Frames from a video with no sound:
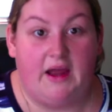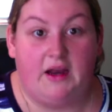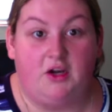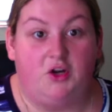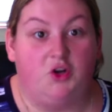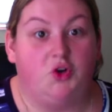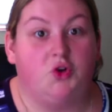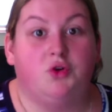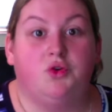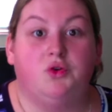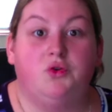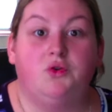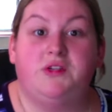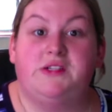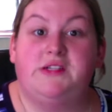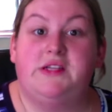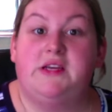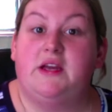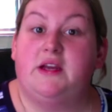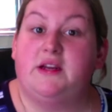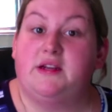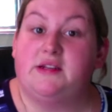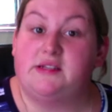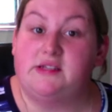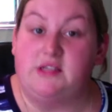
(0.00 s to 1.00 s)
includes the
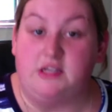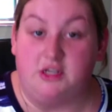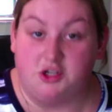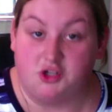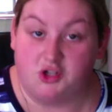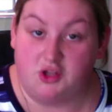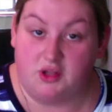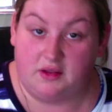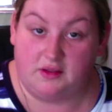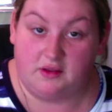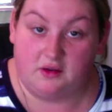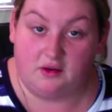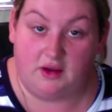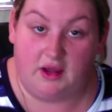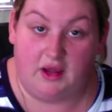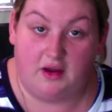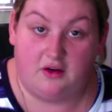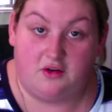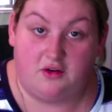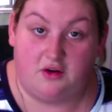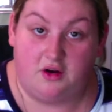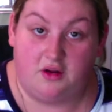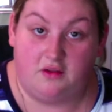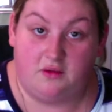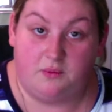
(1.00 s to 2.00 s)
anesthesia that they'll get
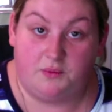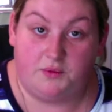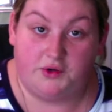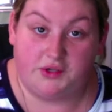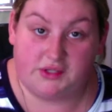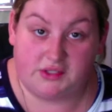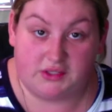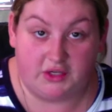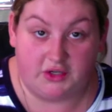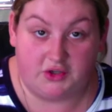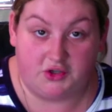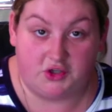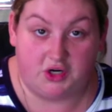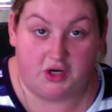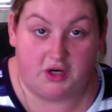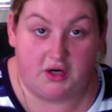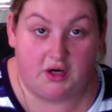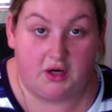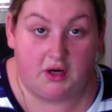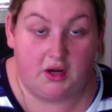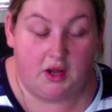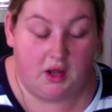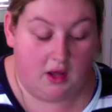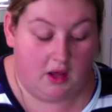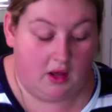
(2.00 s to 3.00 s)
during the procedure
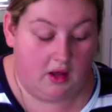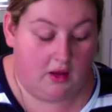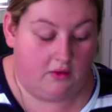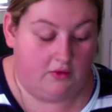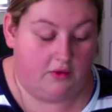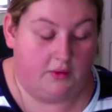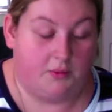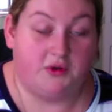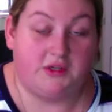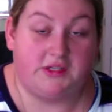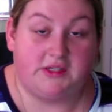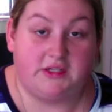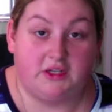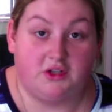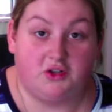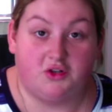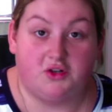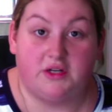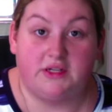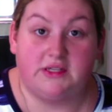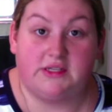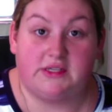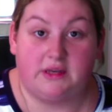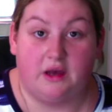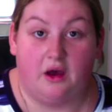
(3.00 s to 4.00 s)

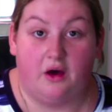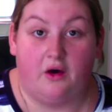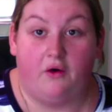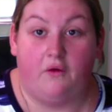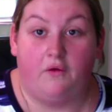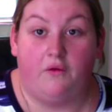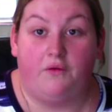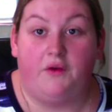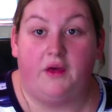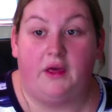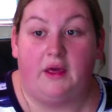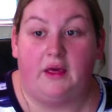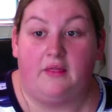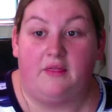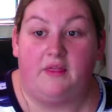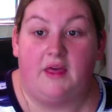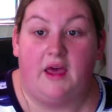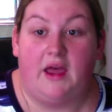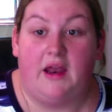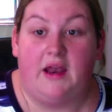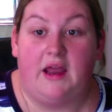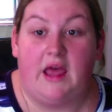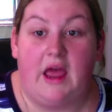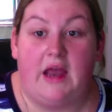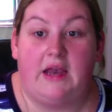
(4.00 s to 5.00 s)
itself, and
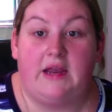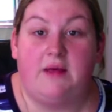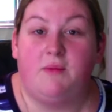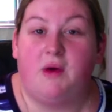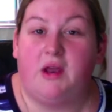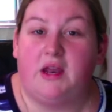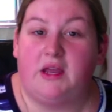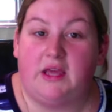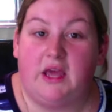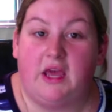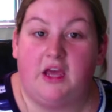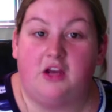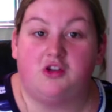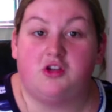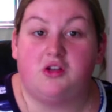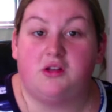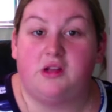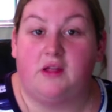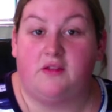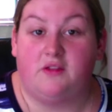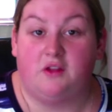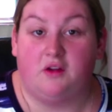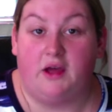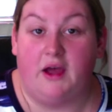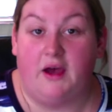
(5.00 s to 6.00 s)
then any medication
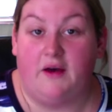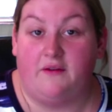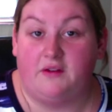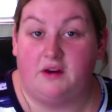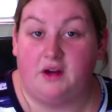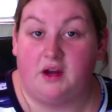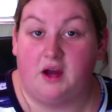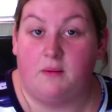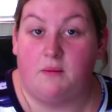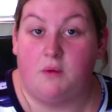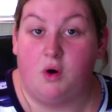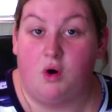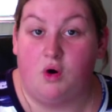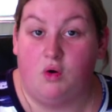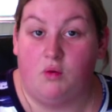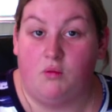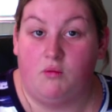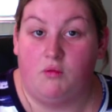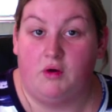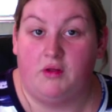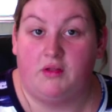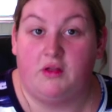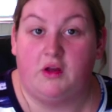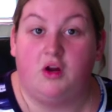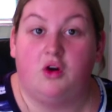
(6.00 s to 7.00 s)
that they'll have to come home
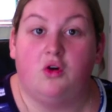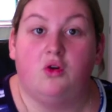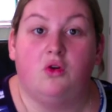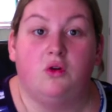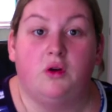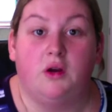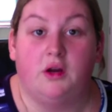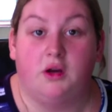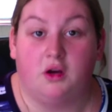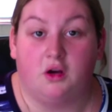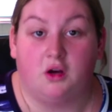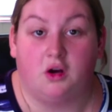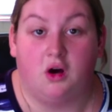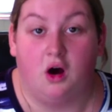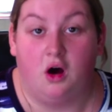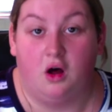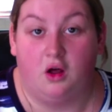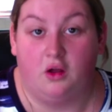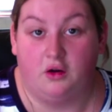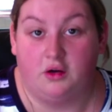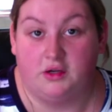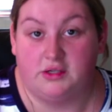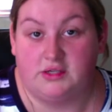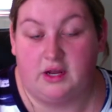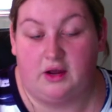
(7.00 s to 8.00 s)
with, including a
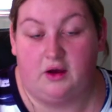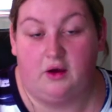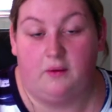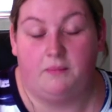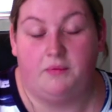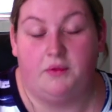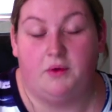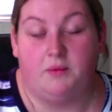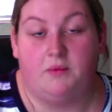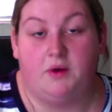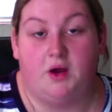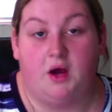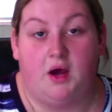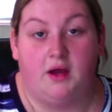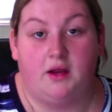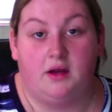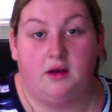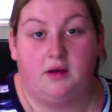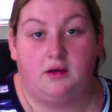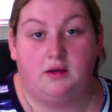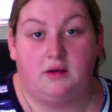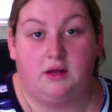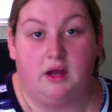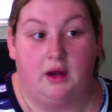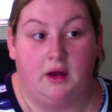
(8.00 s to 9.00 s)
collar to help them not
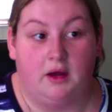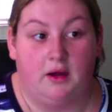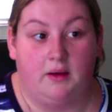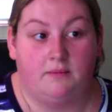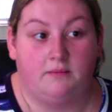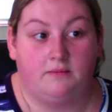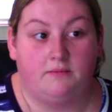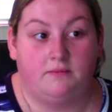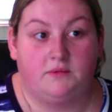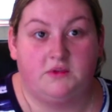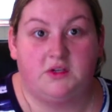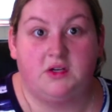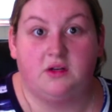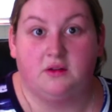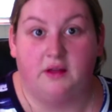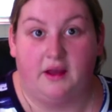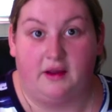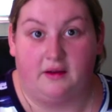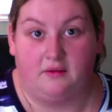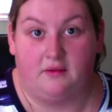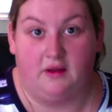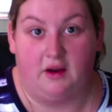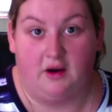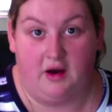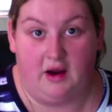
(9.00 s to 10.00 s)
to
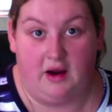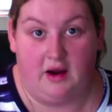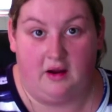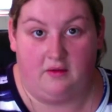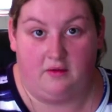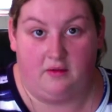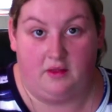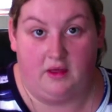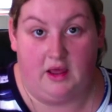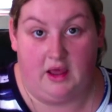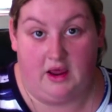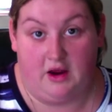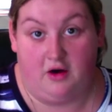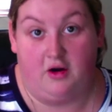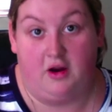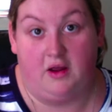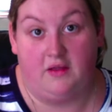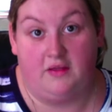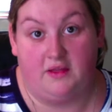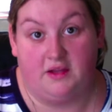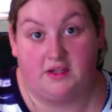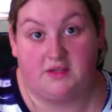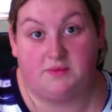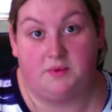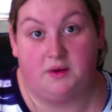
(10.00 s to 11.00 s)
lick the area
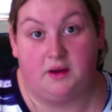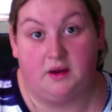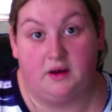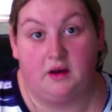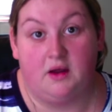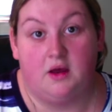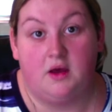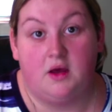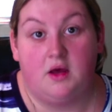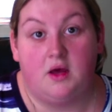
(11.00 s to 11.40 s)
that's been